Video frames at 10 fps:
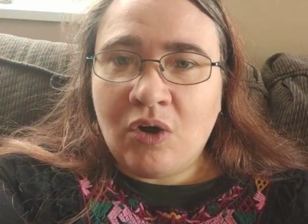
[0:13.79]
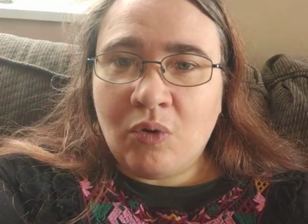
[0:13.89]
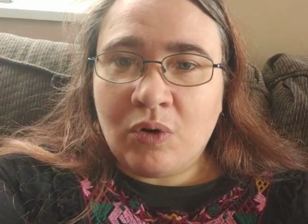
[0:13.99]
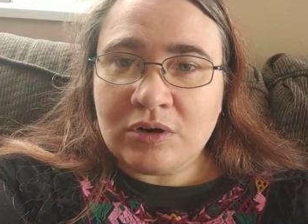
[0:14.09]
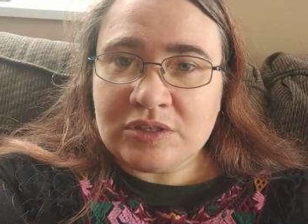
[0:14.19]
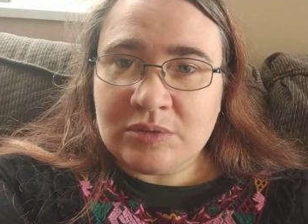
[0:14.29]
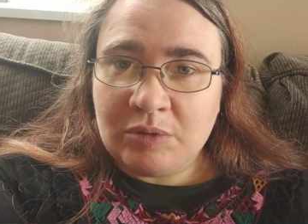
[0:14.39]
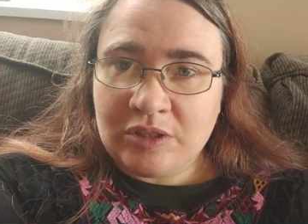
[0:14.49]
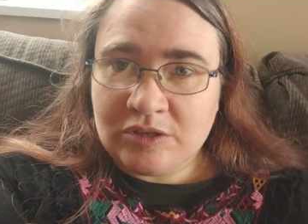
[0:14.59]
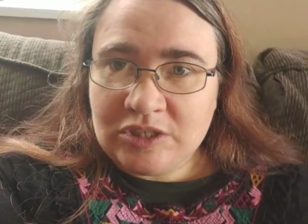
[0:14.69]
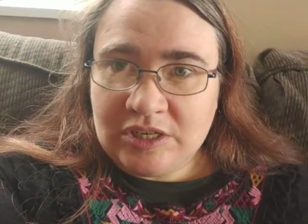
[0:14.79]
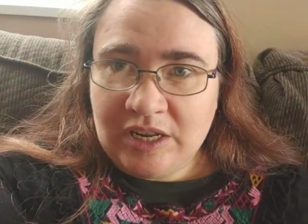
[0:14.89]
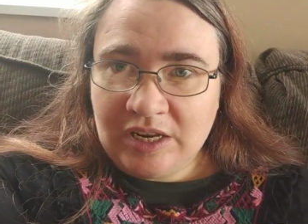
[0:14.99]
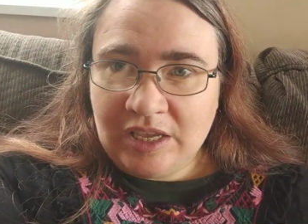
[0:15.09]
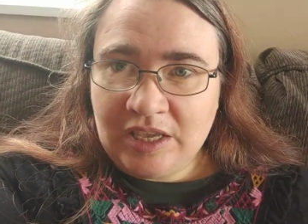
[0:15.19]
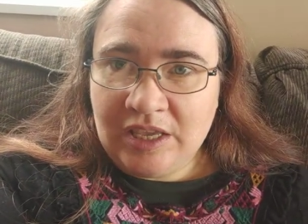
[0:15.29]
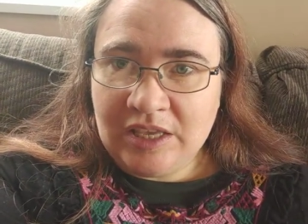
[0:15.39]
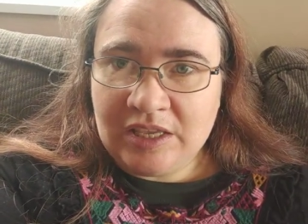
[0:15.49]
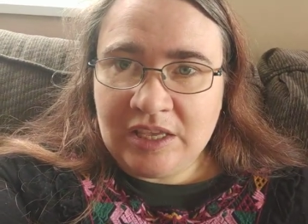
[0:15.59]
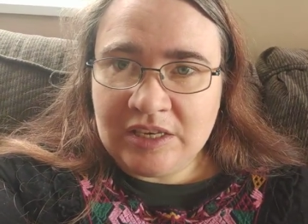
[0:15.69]
or some other genetic
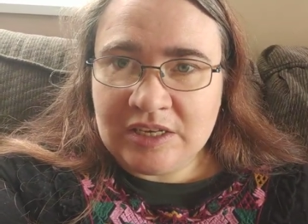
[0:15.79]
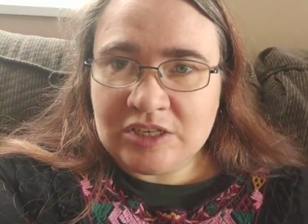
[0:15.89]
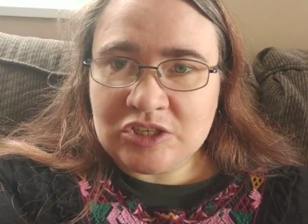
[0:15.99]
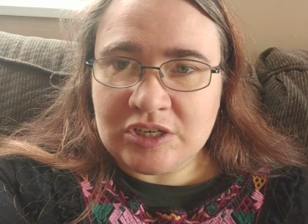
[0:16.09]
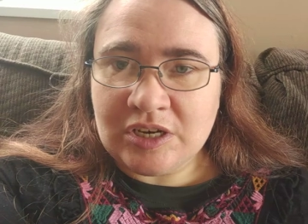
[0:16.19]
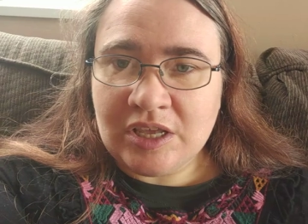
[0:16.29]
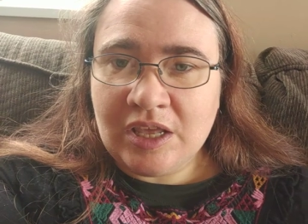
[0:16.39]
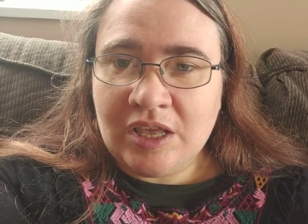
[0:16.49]
condition